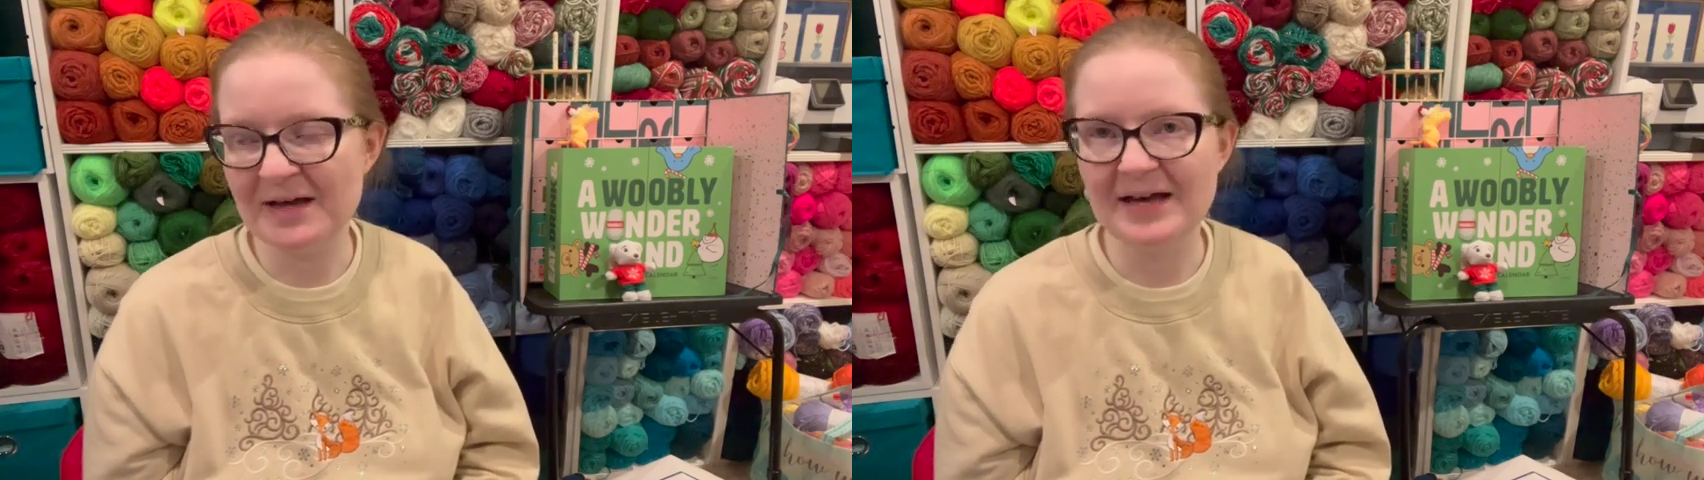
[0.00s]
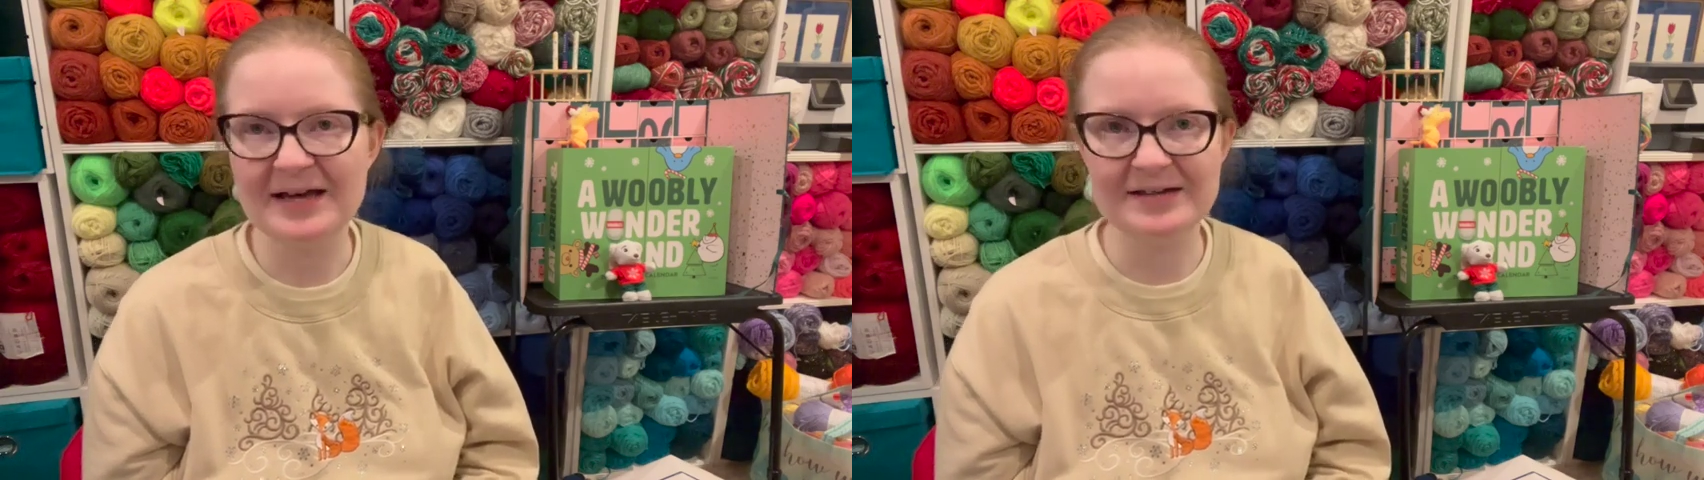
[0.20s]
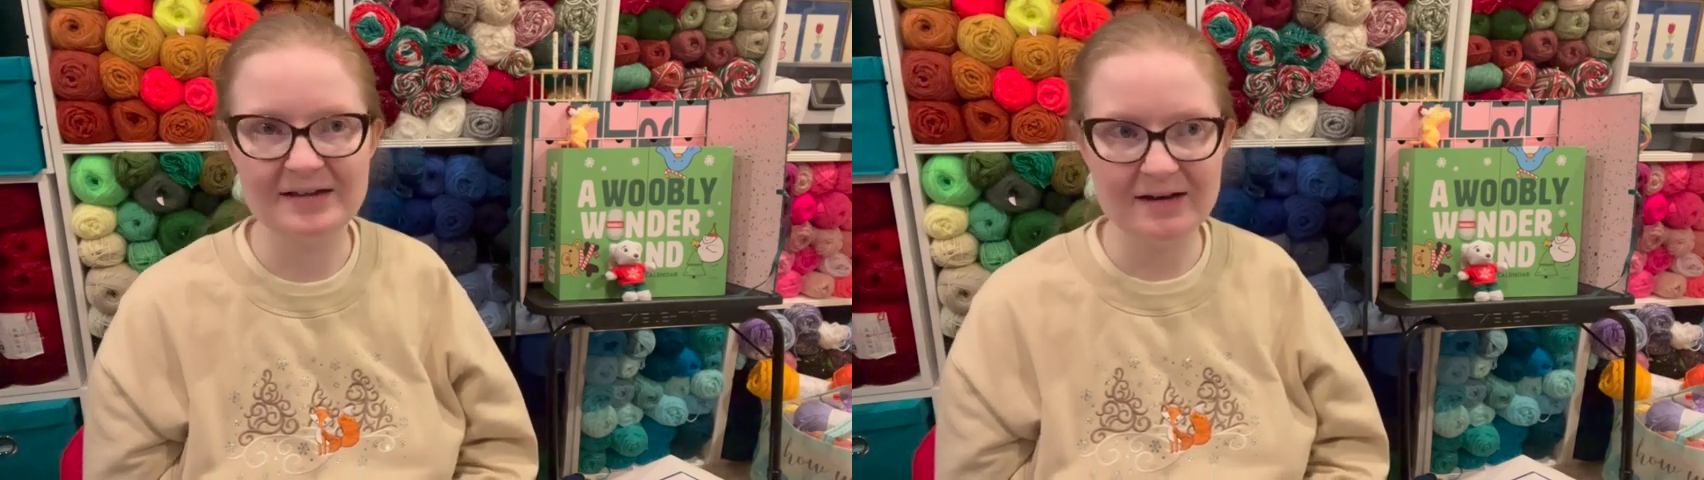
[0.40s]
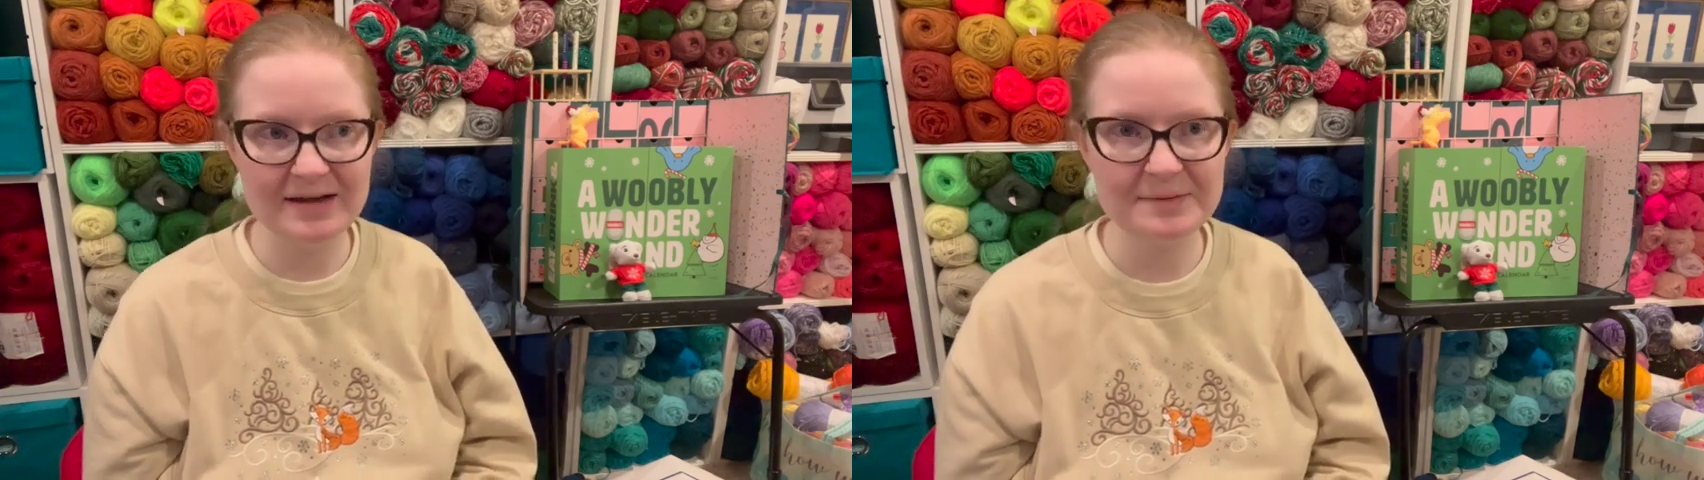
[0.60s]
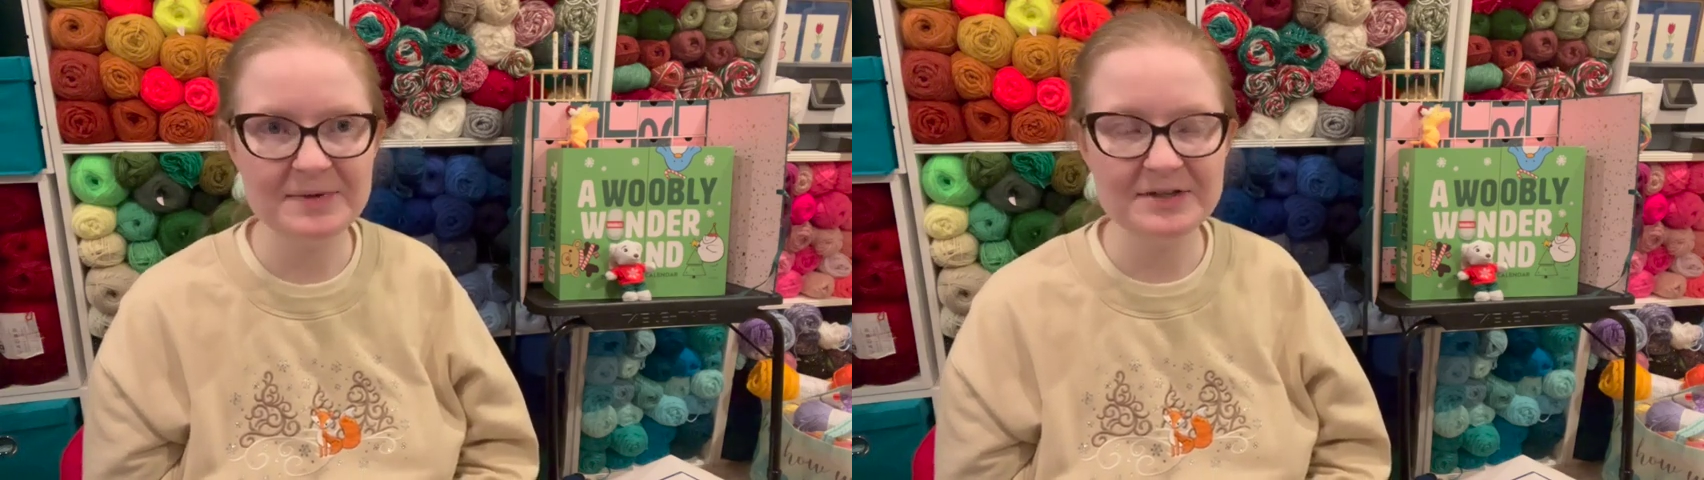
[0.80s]
I
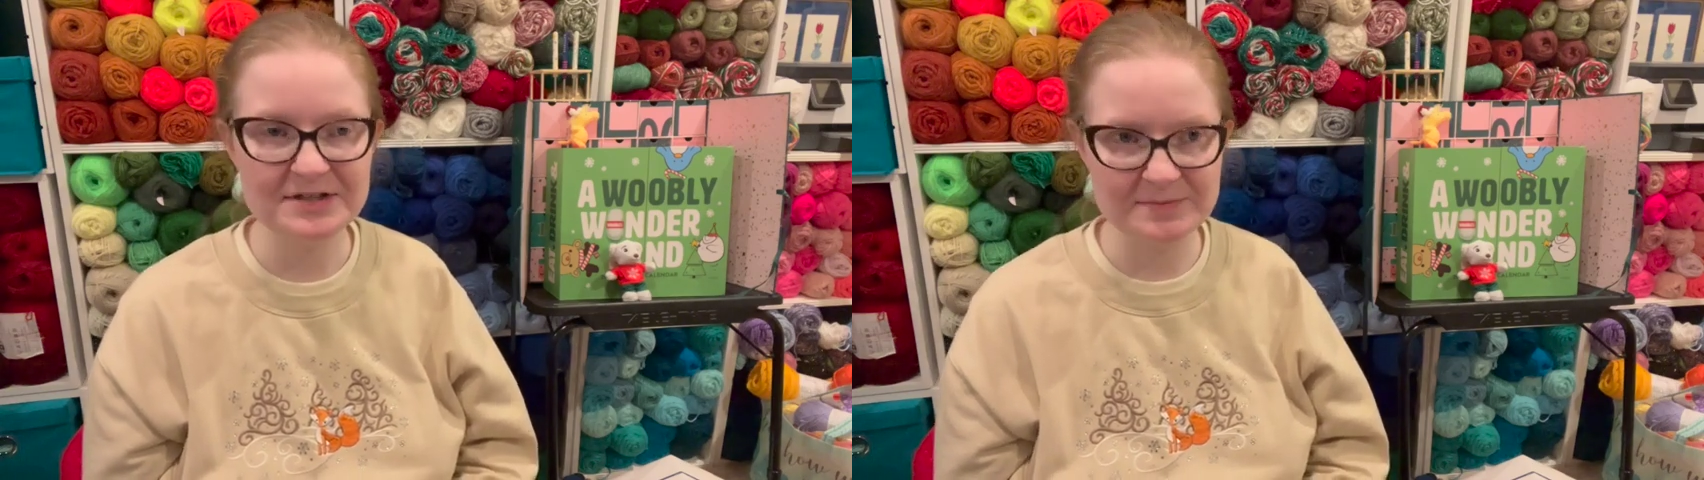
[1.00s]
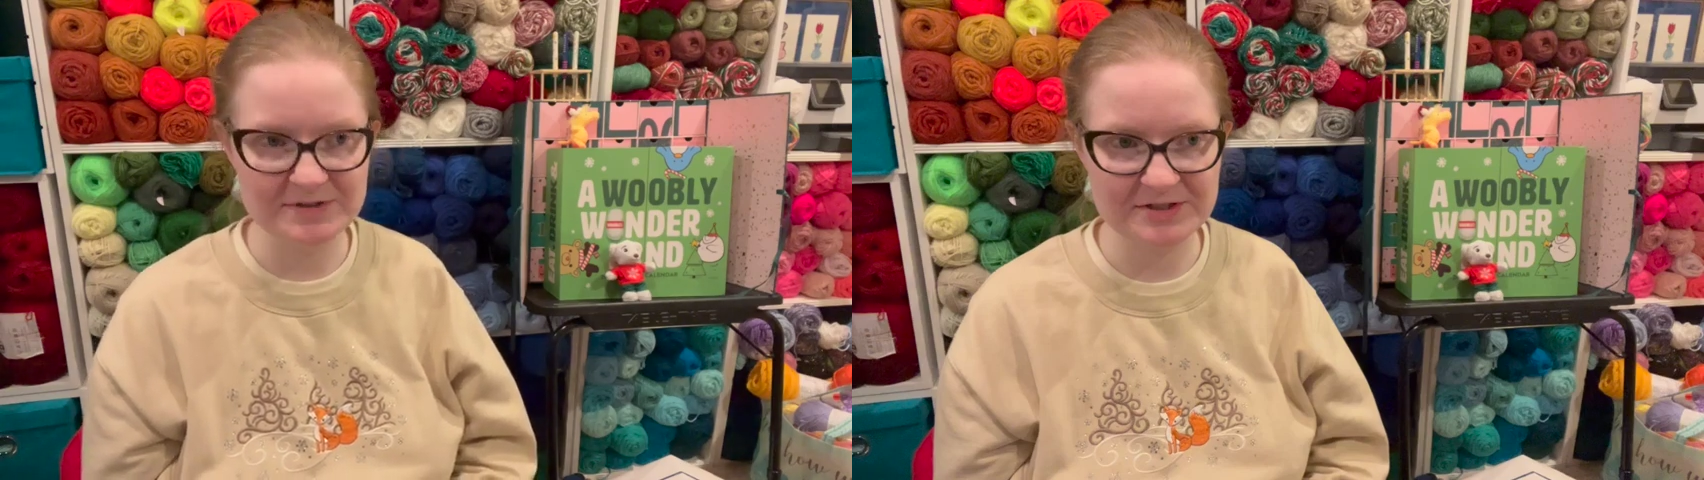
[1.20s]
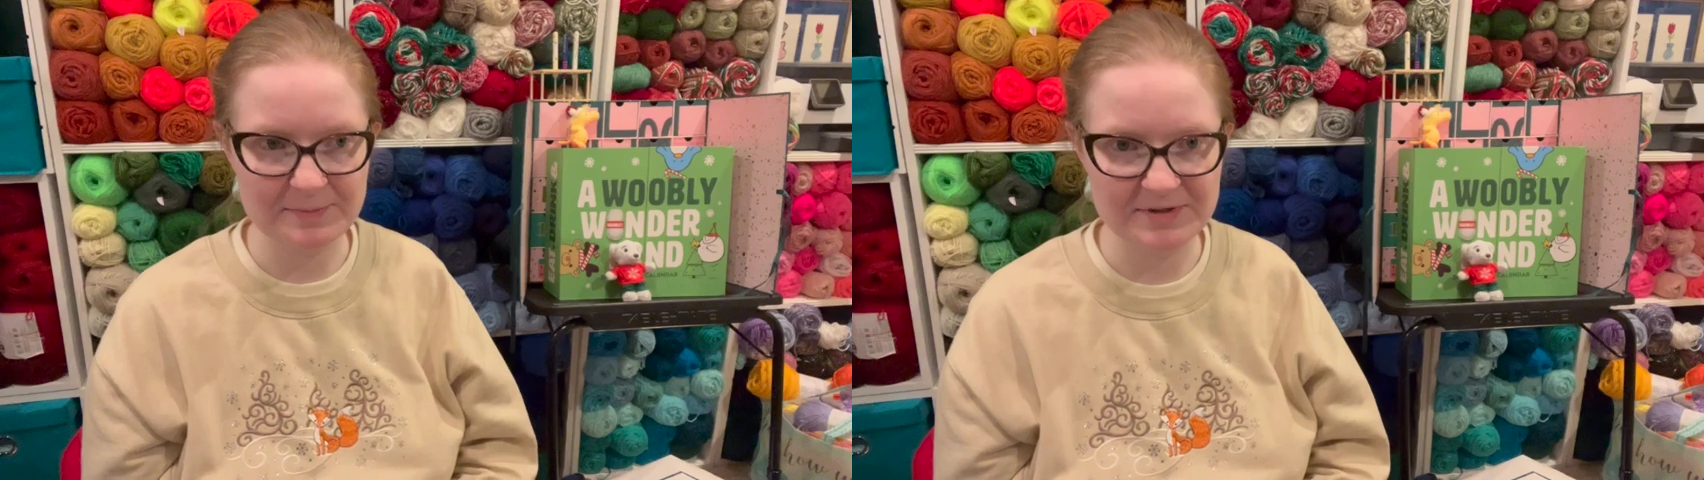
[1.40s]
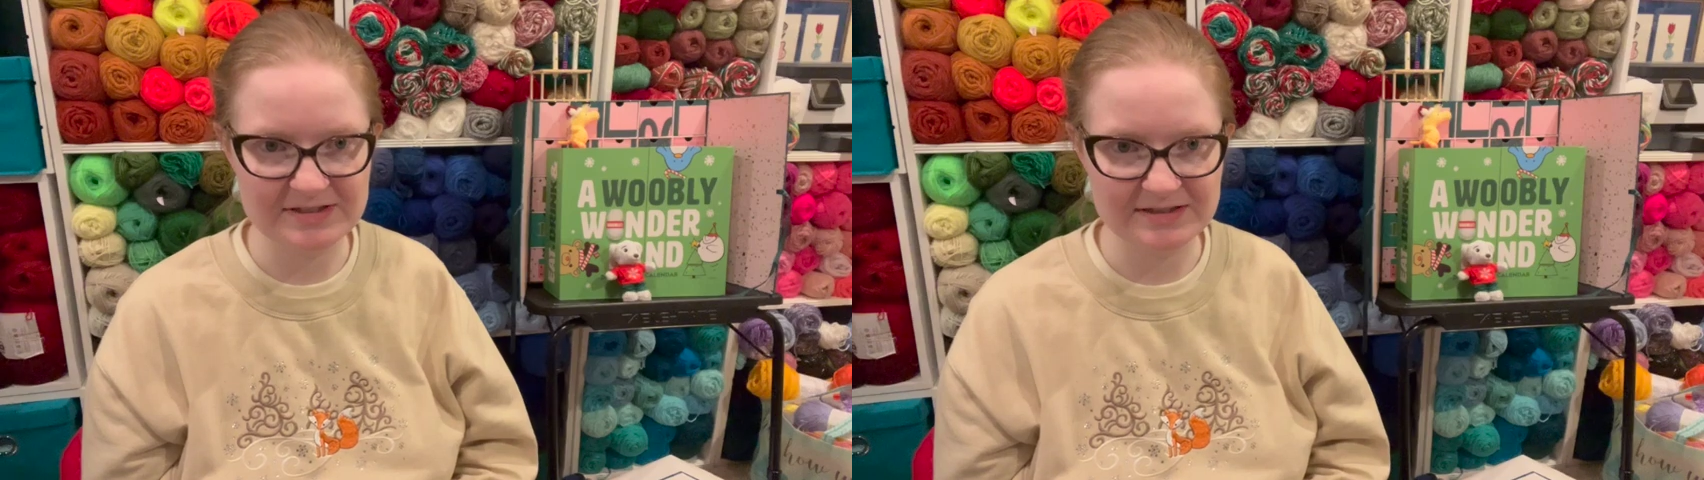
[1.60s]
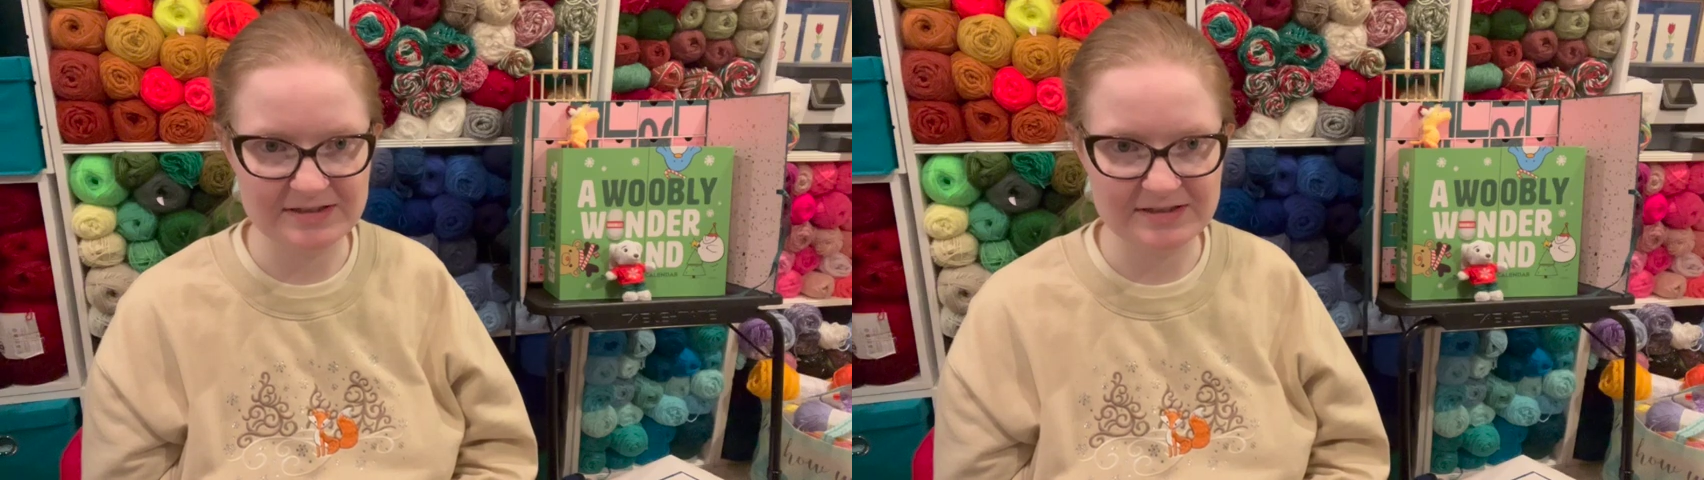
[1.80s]
got my Christmas shopping done